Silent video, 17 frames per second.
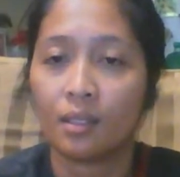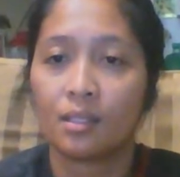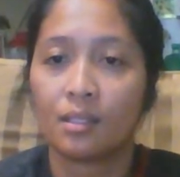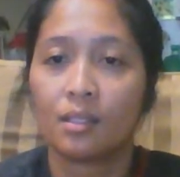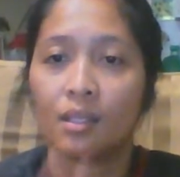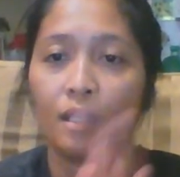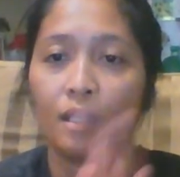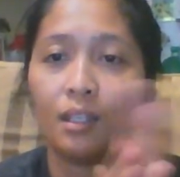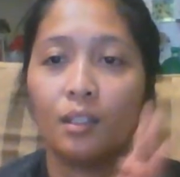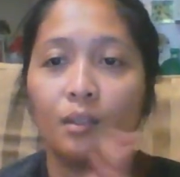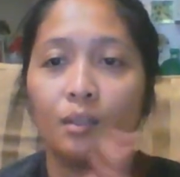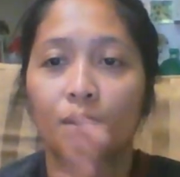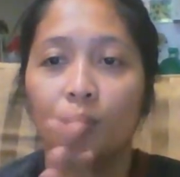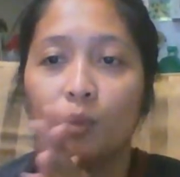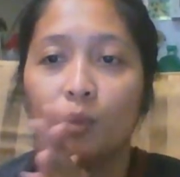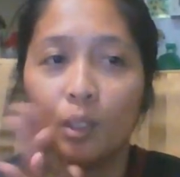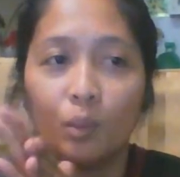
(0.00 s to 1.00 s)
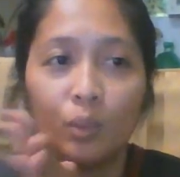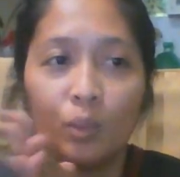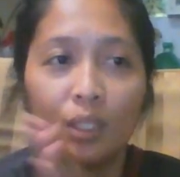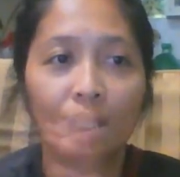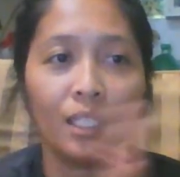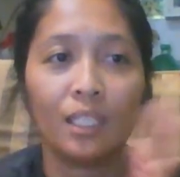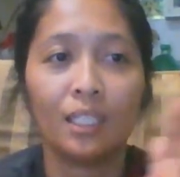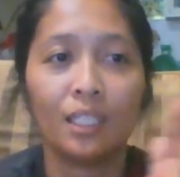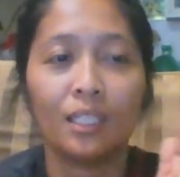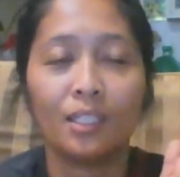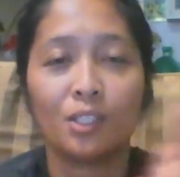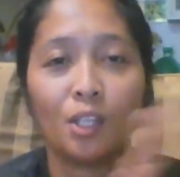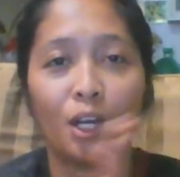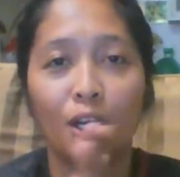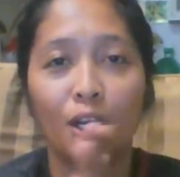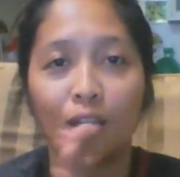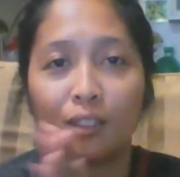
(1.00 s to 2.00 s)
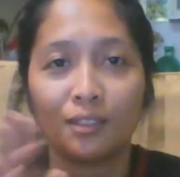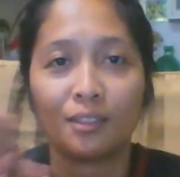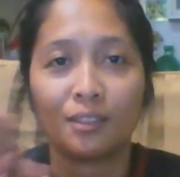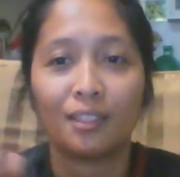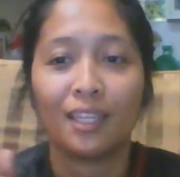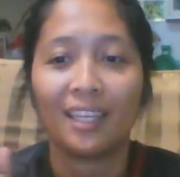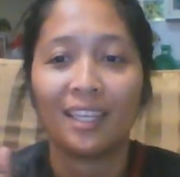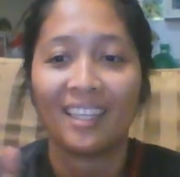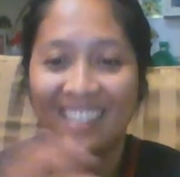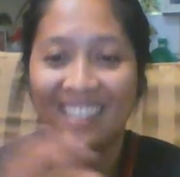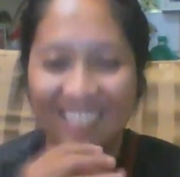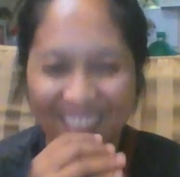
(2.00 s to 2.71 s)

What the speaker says: So, what are we gonna talk today?